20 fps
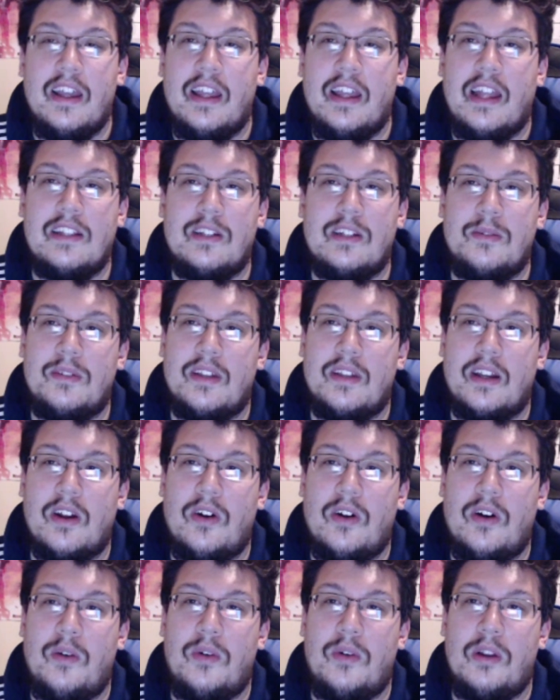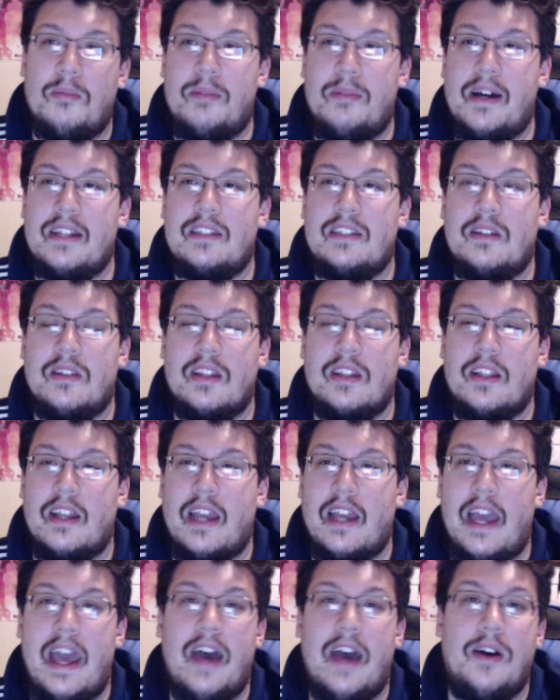in terms of like, oh, I want to buy something like a
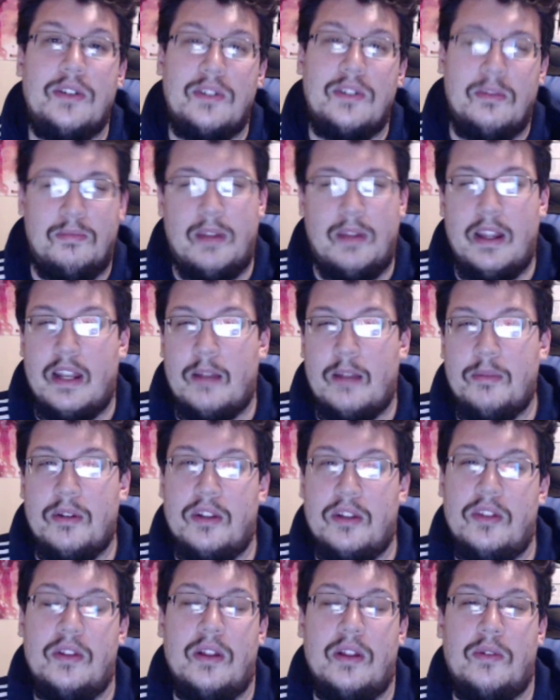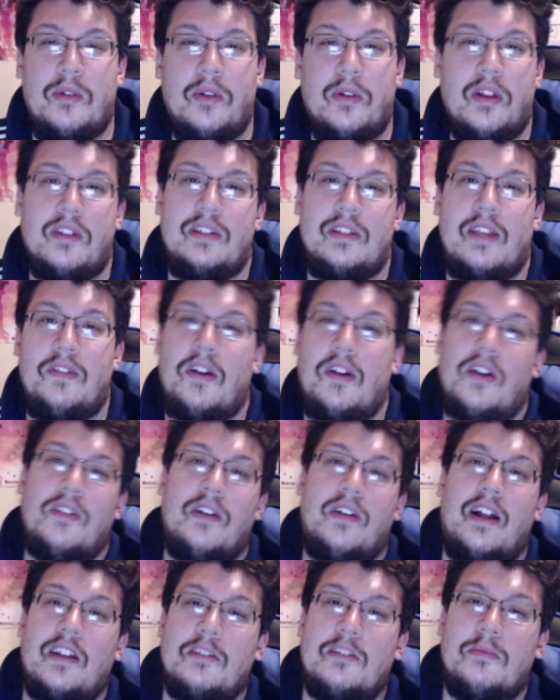house, you might not be able to do that with only saving
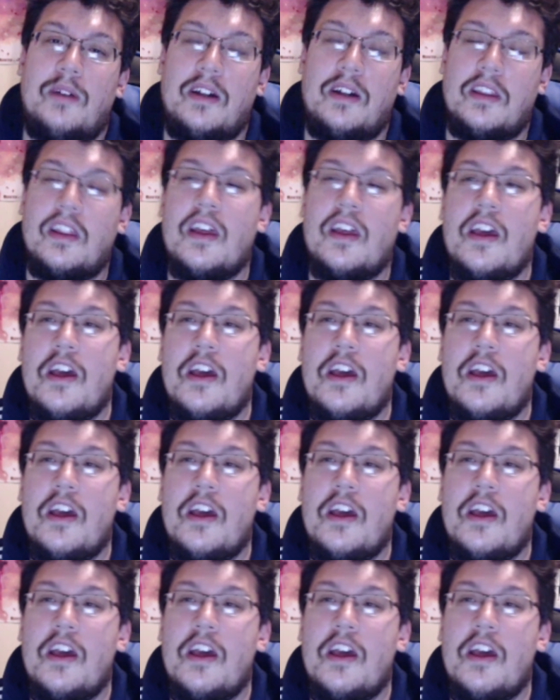$100 a month.